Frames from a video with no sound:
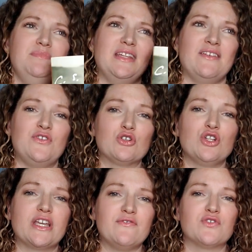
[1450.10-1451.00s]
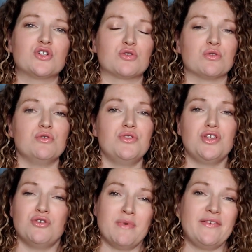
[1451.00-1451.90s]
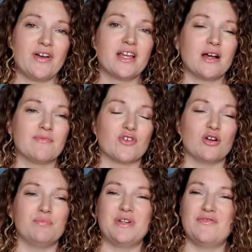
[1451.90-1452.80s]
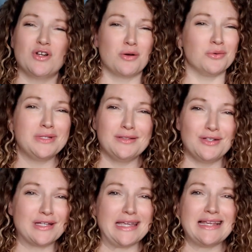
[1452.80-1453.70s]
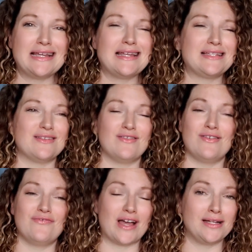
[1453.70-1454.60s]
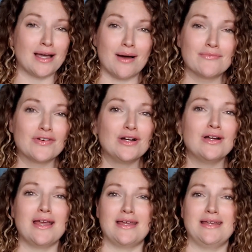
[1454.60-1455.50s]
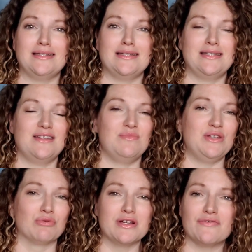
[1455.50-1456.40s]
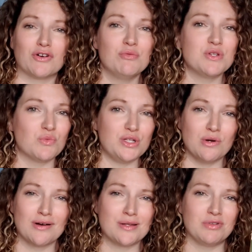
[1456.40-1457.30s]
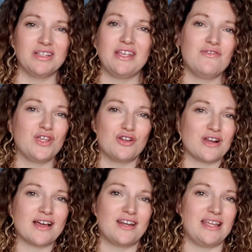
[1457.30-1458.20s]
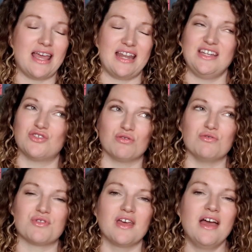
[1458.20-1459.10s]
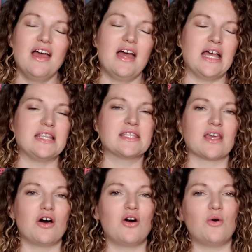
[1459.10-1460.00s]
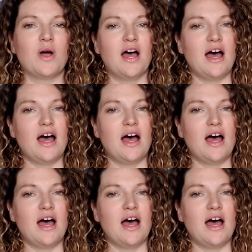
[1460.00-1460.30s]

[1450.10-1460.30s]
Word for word: if you're looking for truth, you may find comfort, but if you're only looking to find comfort and to be reaffirmed in what you already believe, you're not going to get any truth. And so